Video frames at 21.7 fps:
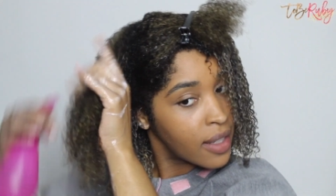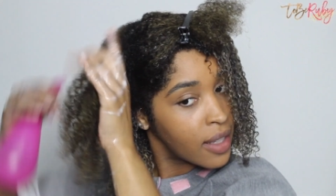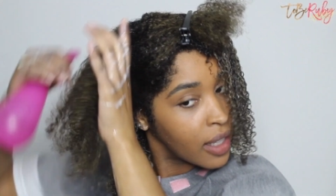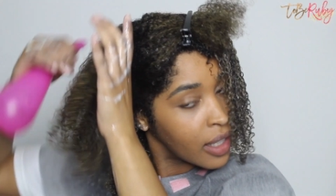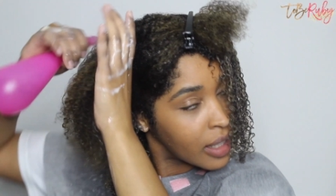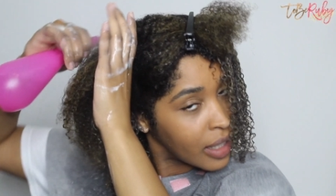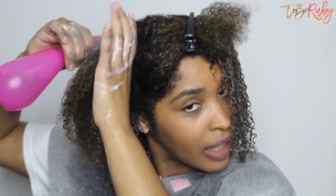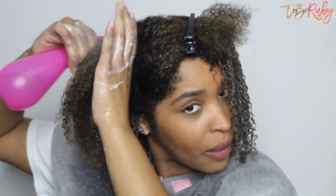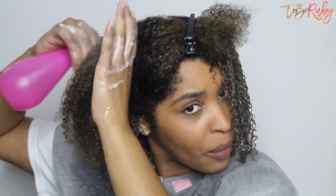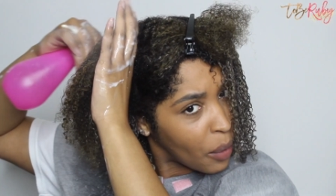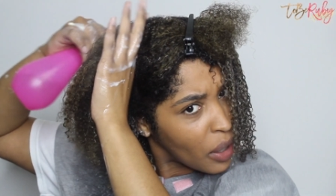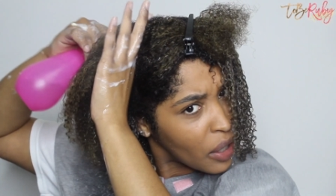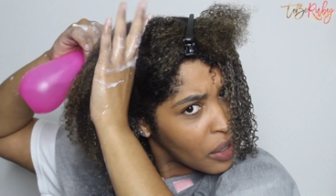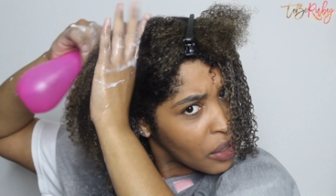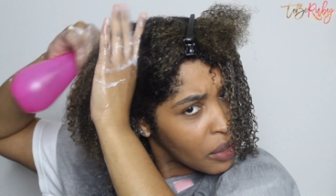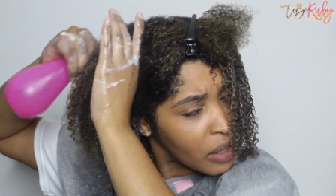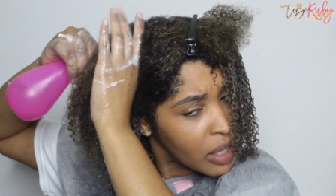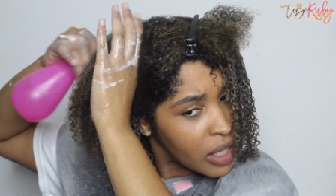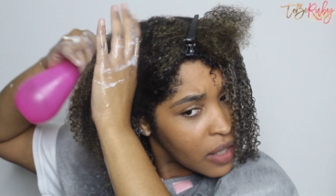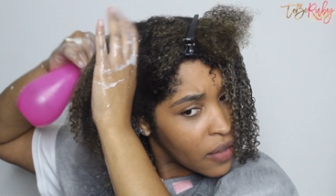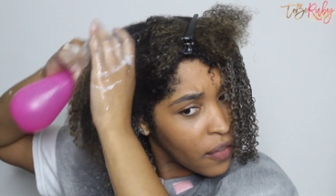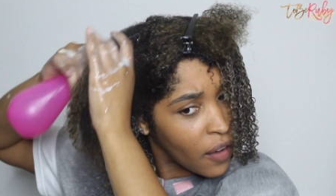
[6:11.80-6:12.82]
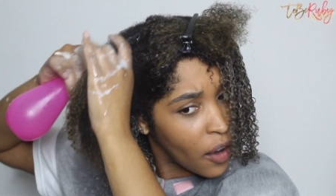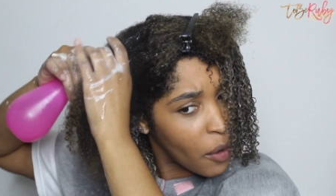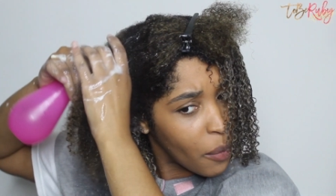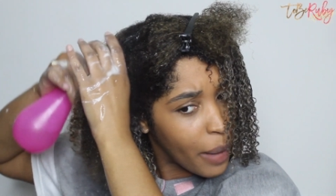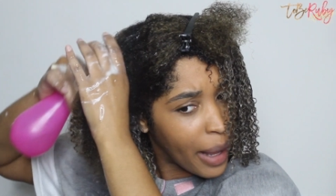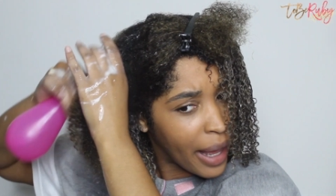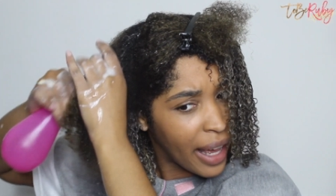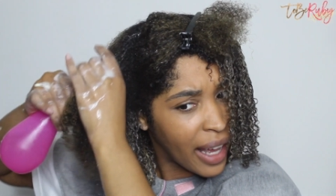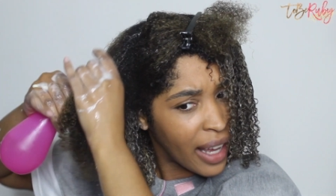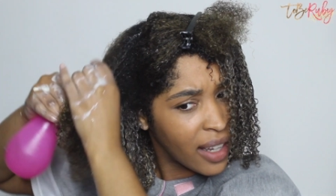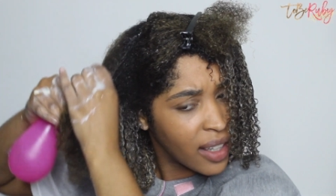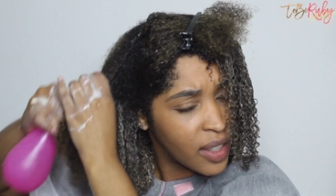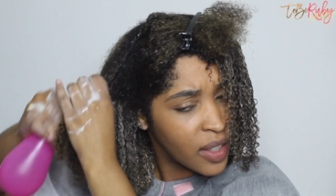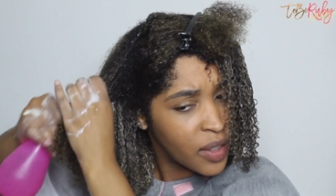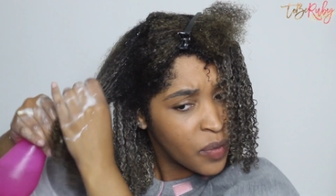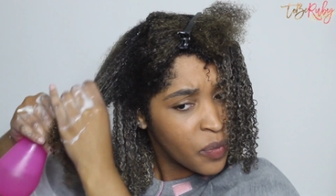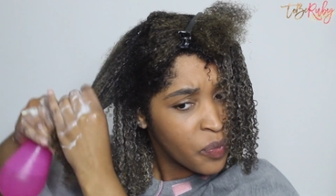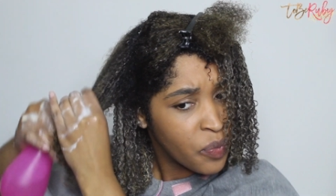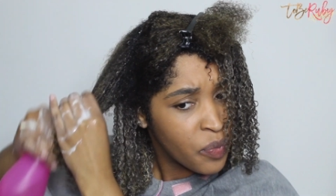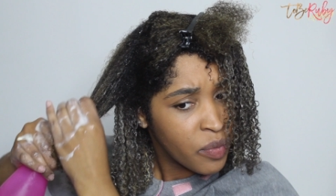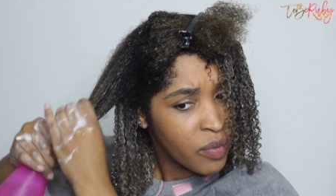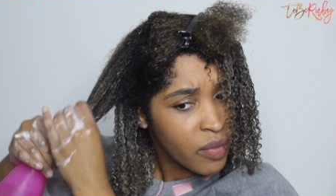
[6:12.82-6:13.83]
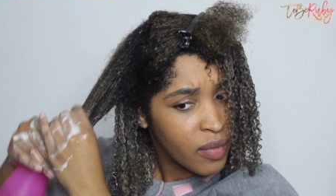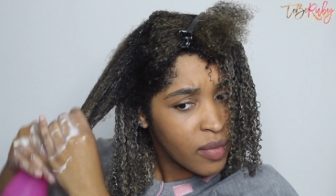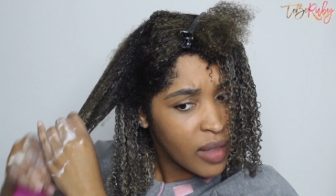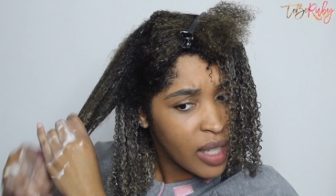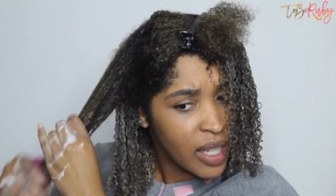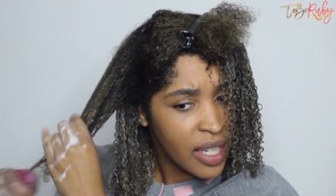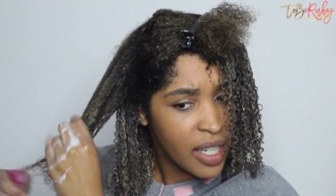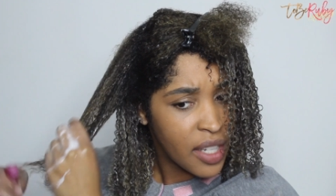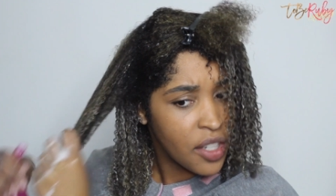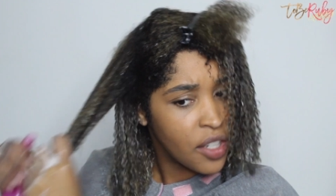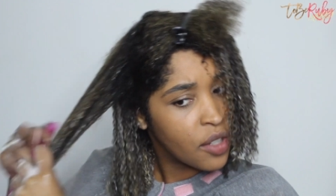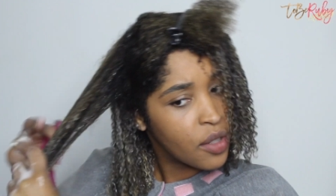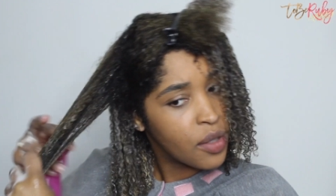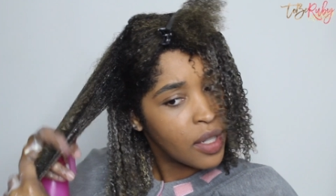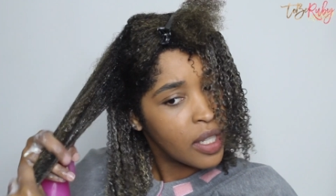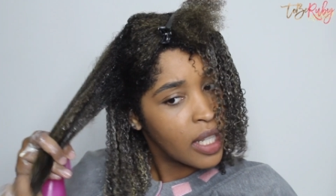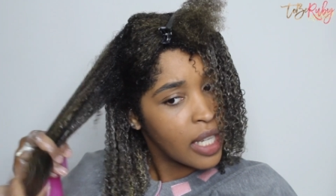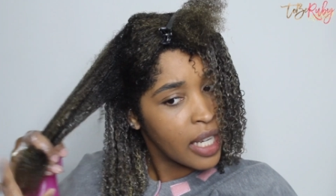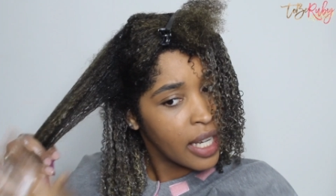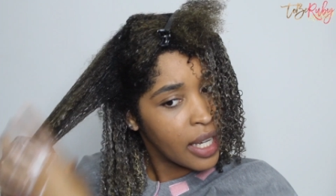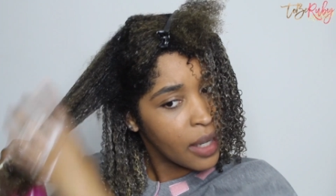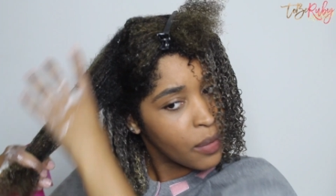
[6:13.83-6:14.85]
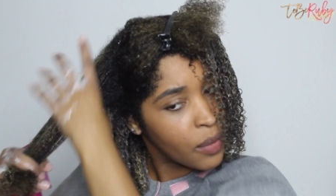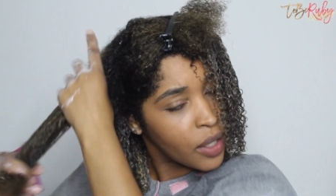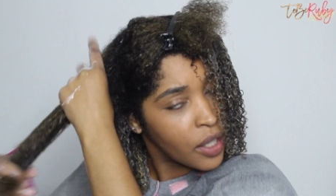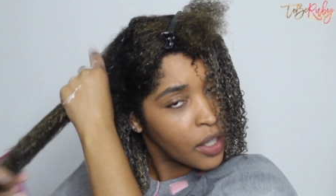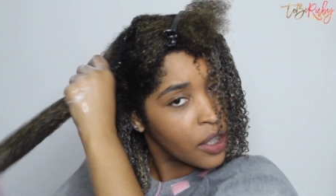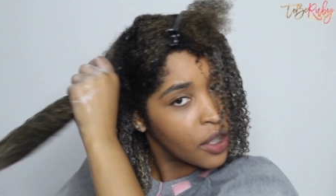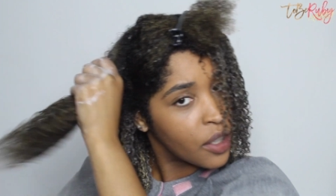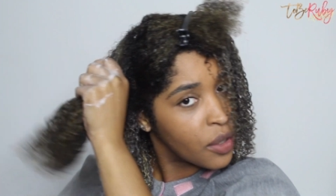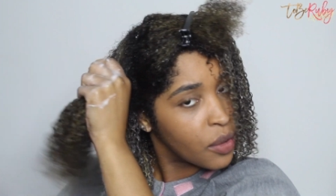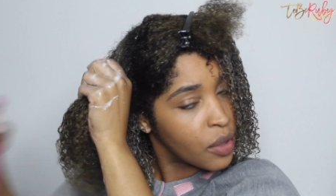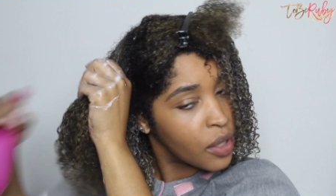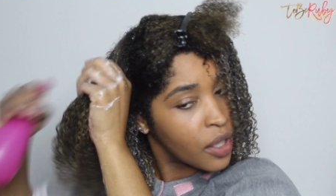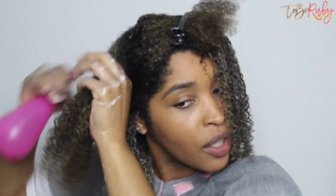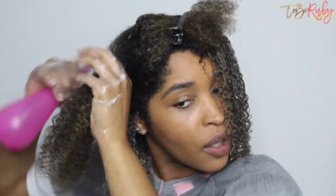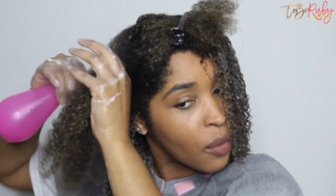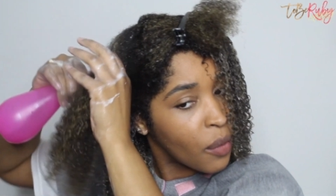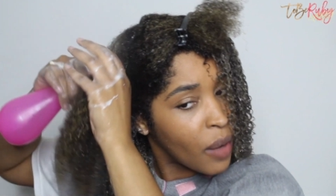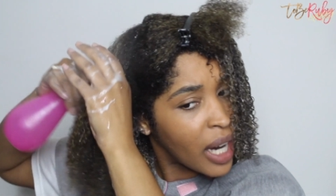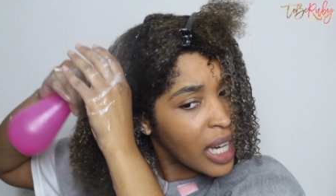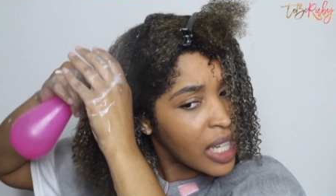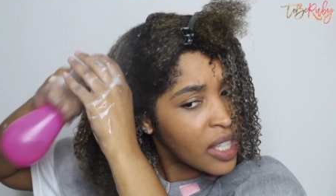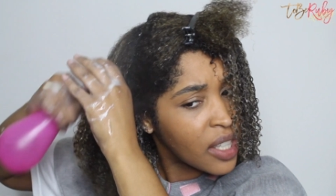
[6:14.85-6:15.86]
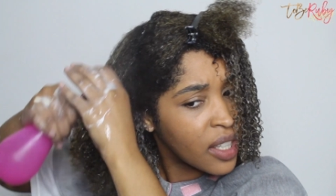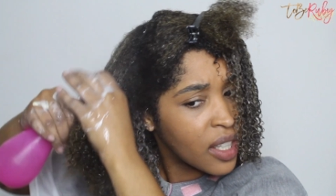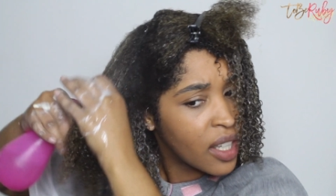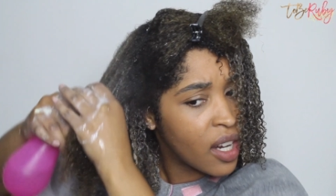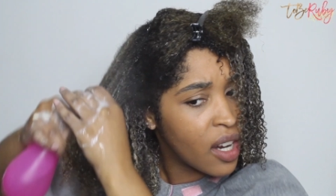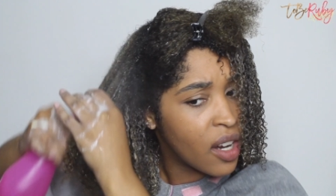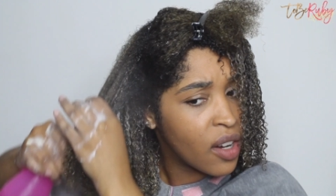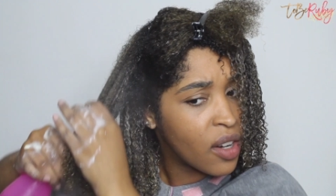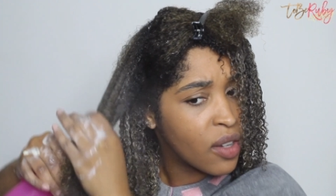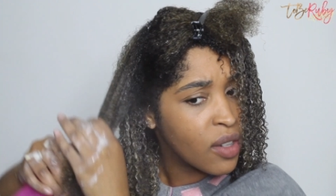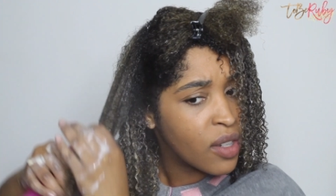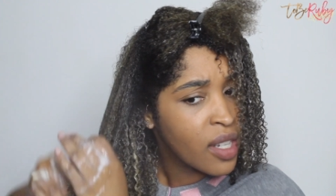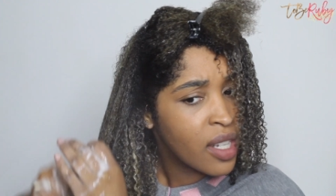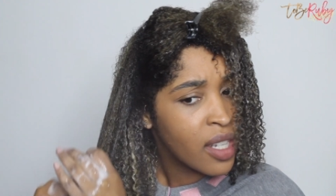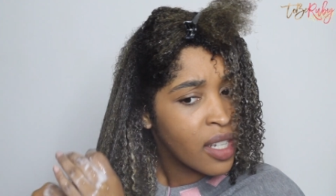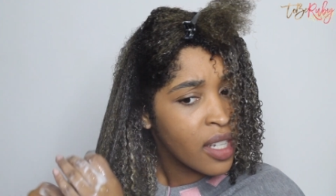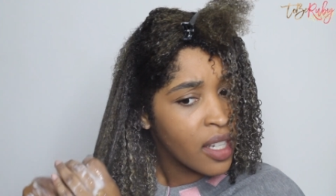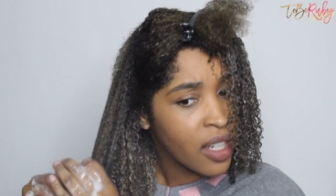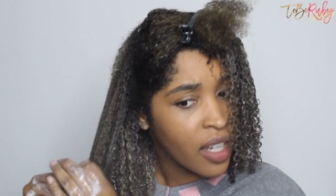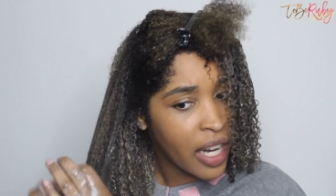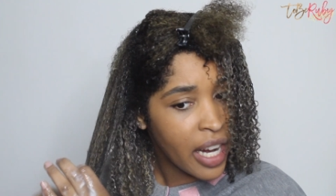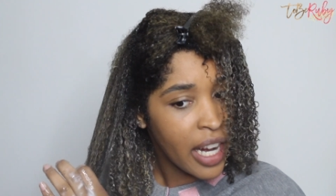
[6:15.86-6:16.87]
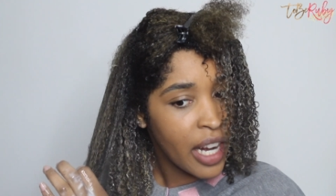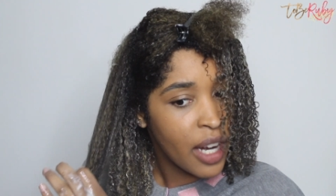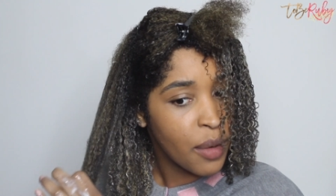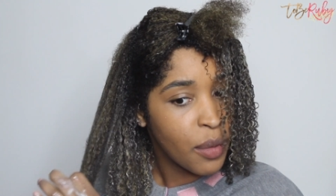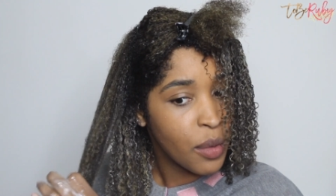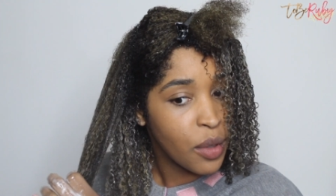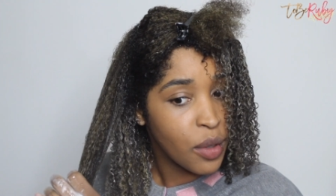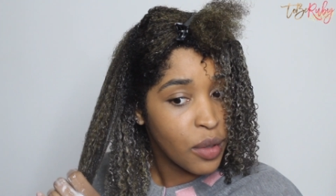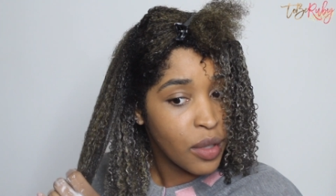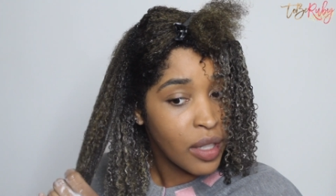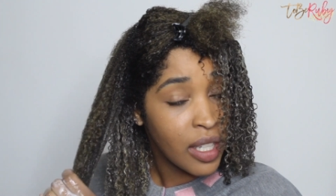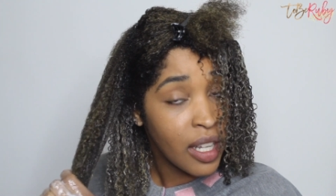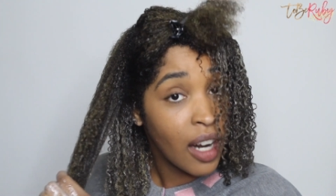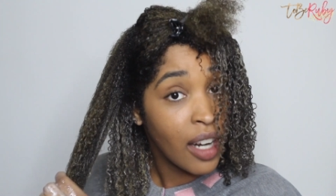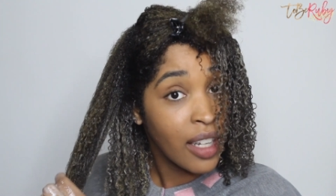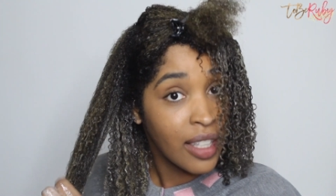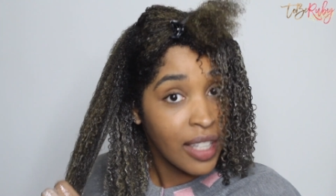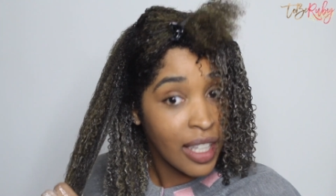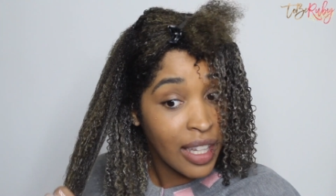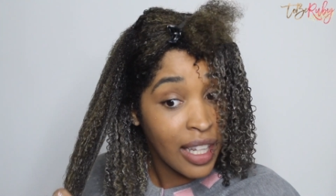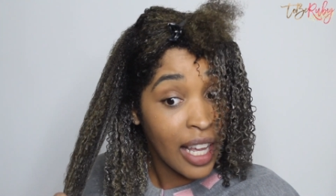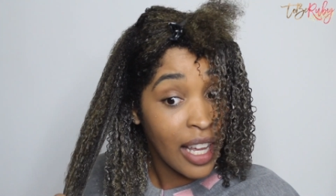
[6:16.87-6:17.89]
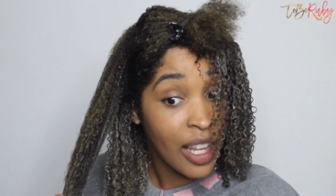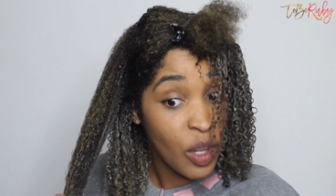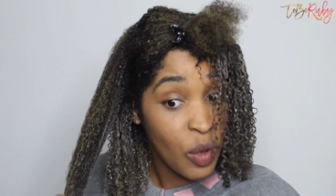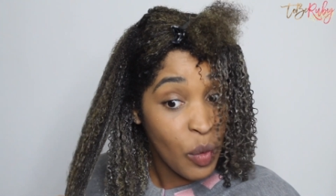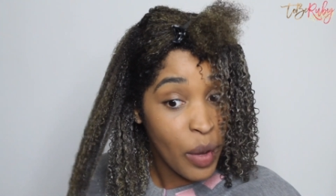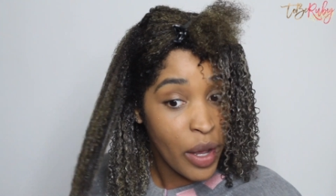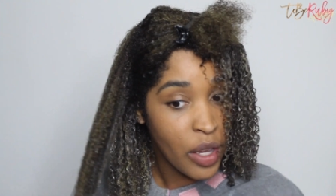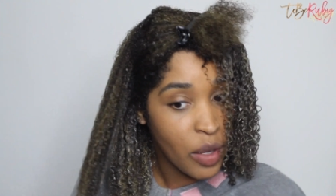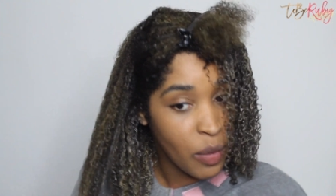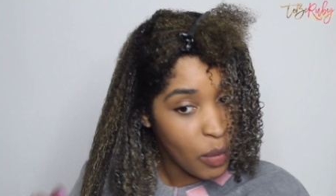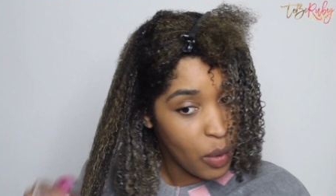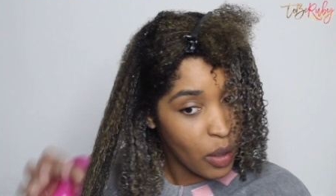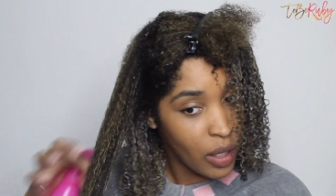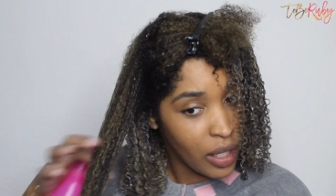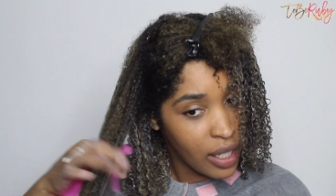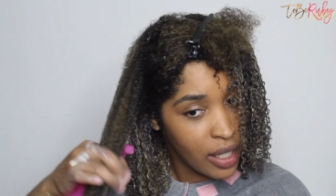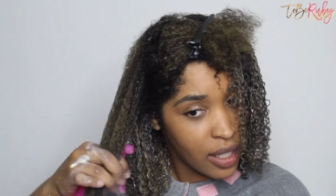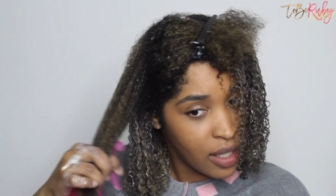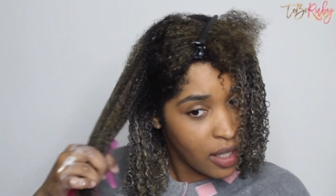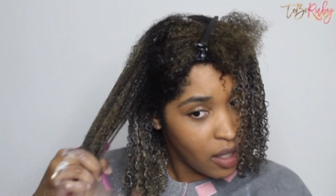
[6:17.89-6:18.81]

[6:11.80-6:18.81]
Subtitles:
because I want to do this faux bang. And as you'll see when you're doing your wash and go, your hair will start to lay the way you pull it.